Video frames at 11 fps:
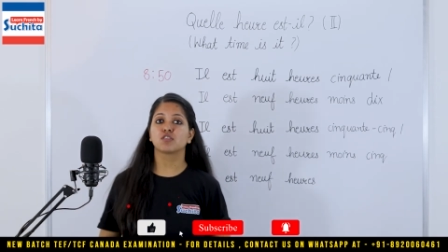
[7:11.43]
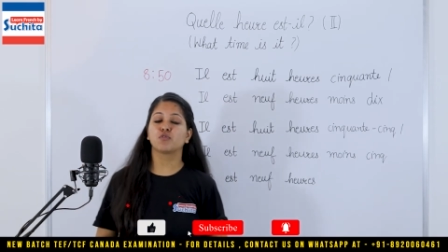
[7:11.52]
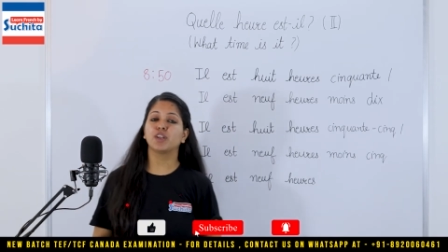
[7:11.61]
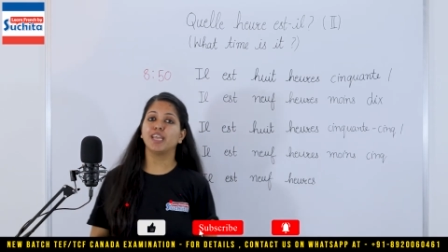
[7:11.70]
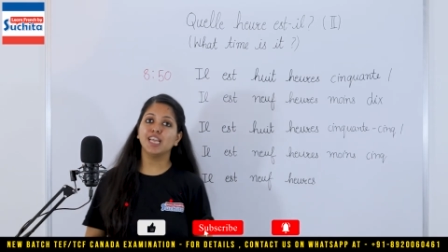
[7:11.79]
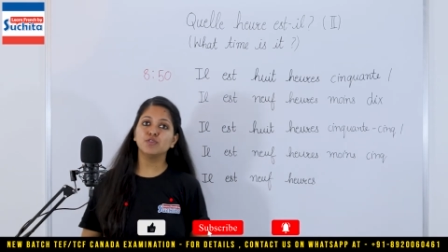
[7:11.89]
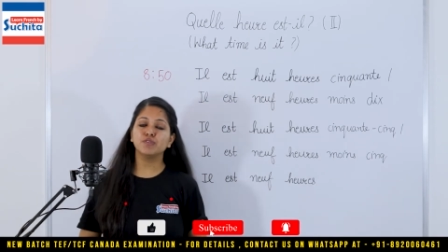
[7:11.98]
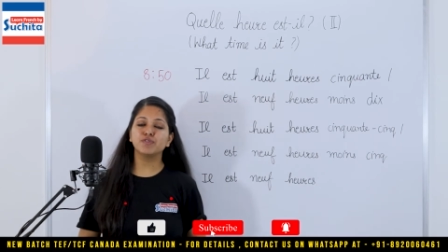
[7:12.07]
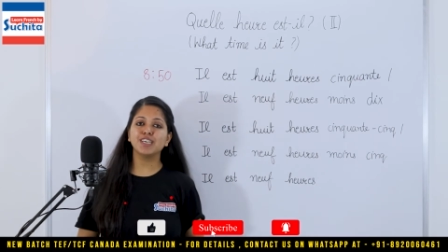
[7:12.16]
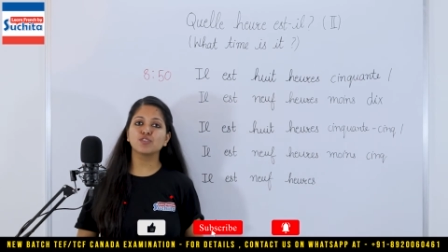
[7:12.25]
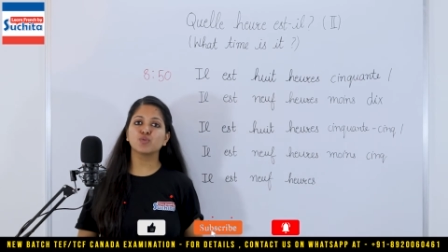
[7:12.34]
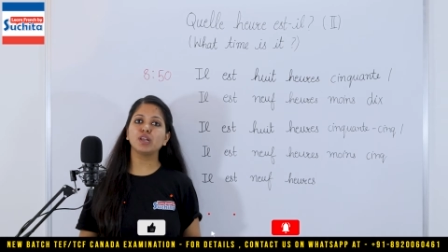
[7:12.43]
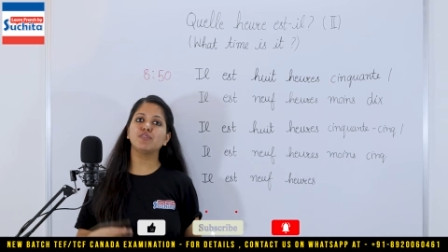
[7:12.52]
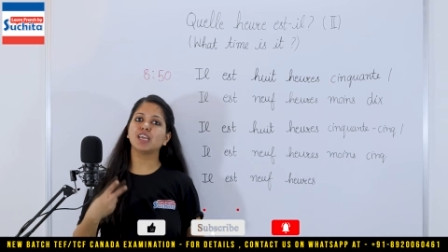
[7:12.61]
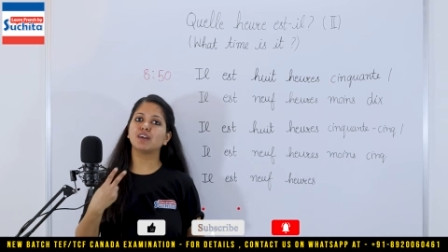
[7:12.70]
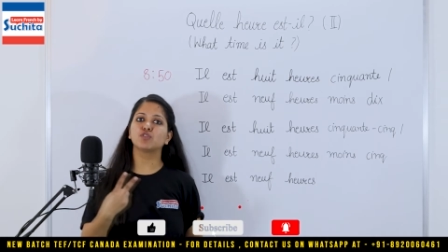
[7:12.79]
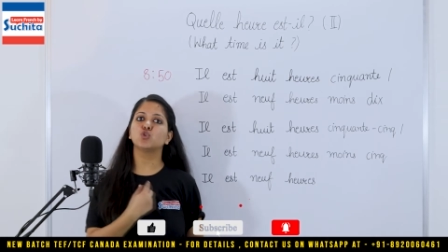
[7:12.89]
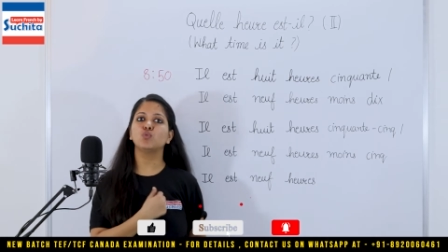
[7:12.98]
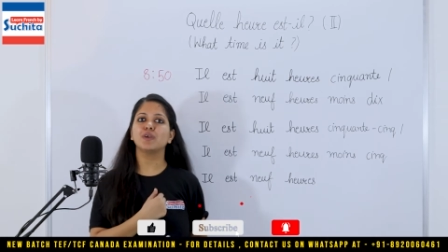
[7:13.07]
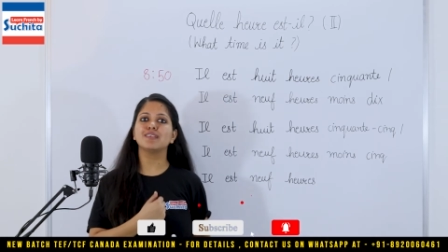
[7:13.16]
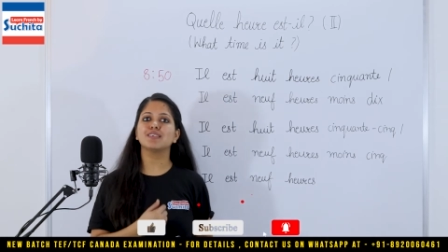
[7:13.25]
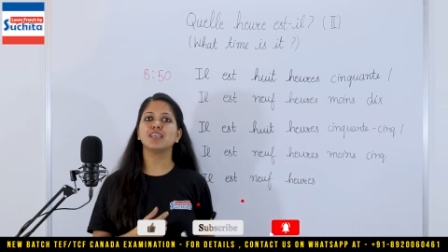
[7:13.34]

So for 8:50 as well, we have two ways.